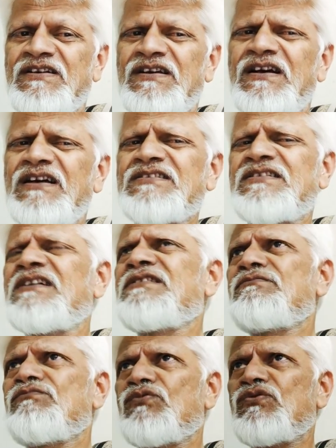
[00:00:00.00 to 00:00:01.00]

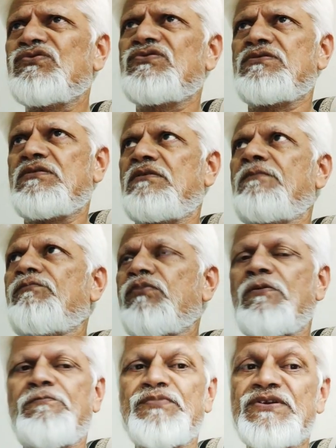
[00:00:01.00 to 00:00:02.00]
assign most
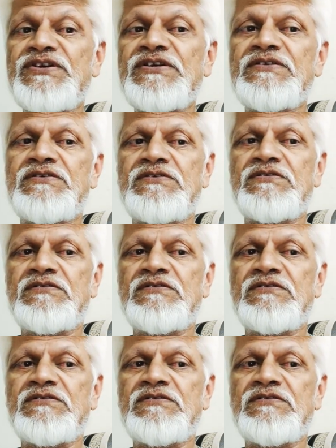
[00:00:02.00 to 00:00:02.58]
appropriate